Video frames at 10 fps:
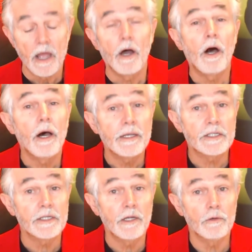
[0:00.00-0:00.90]
I
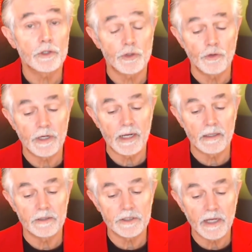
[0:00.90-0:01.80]
see your true
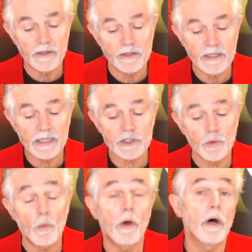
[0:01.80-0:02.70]
colors, and that's
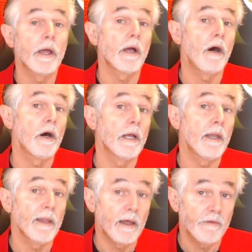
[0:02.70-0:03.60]
why I
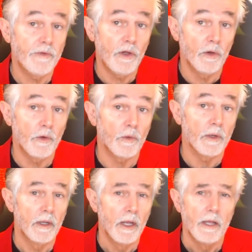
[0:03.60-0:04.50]
love you.
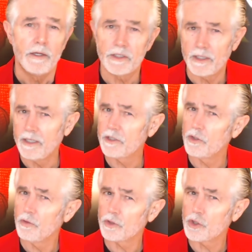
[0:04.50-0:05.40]
You see, it's
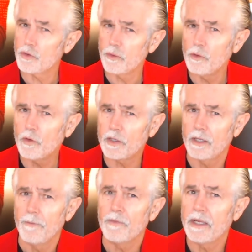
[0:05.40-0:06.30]
your truth
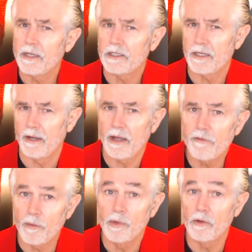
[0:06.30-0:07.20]
that is
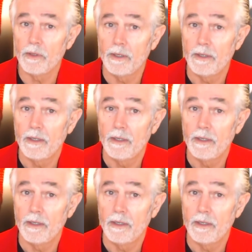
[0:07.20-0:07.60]
lovable.